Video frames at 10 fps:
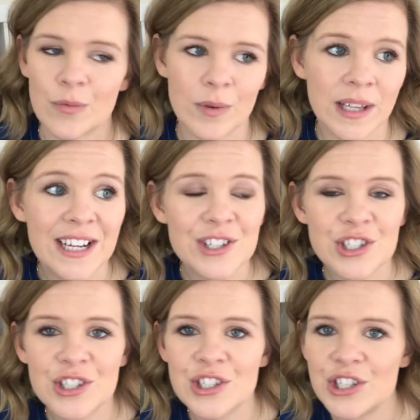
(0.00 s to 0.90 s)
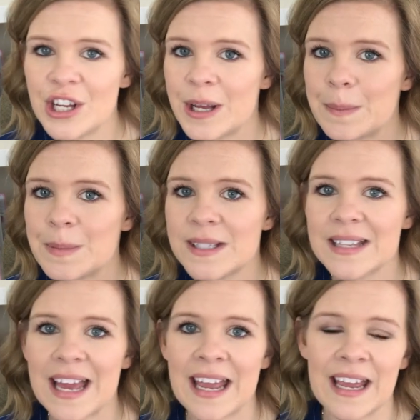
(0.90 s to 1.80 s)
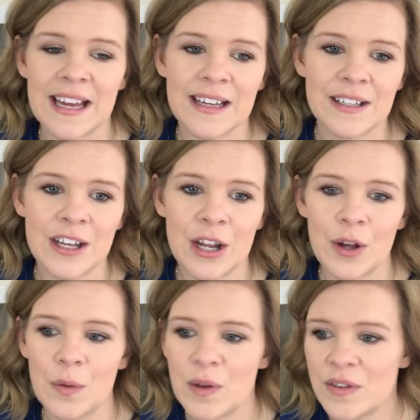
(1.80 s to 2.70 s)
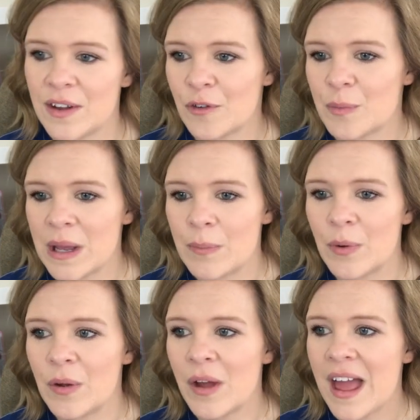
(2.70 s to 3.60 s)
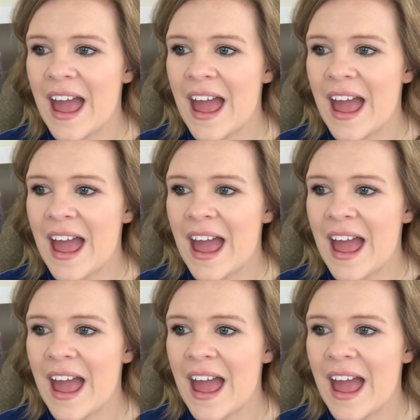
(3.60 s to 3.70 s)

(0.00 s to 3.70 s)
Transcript: relationships and, you know, with different people.